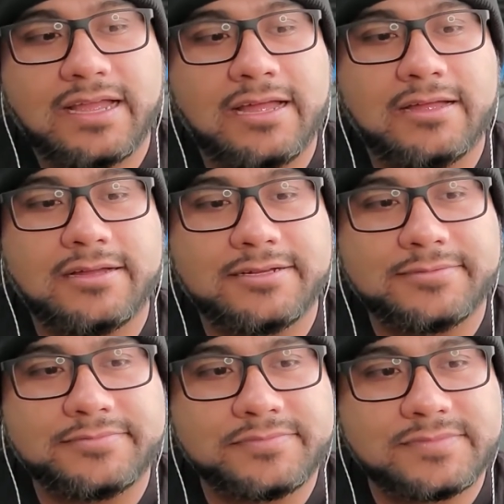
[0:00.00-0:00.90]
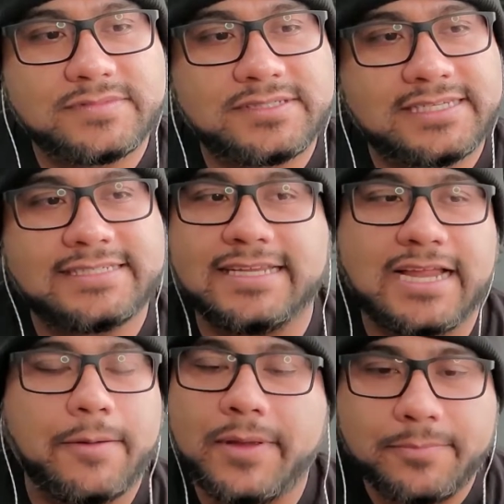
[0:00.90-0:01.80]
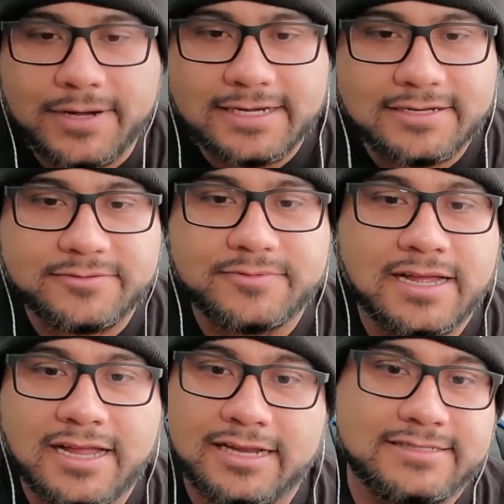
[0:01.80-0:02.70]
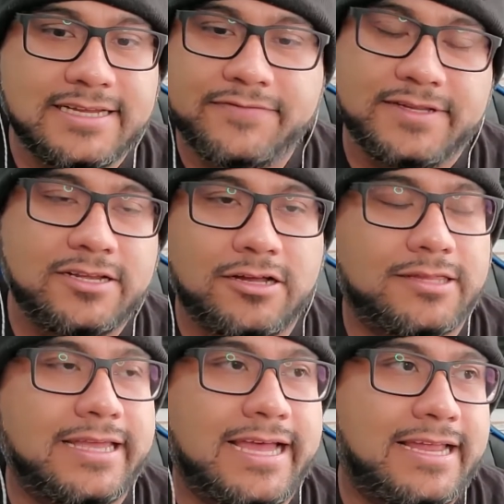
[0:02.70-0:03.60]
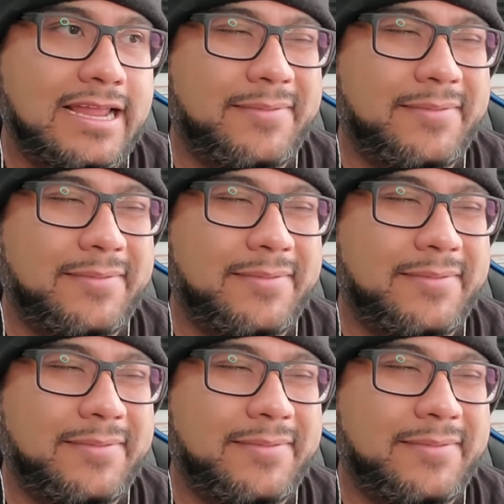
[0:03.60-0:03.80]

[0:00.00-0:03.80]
Cece not being pregnant, I definitely called that.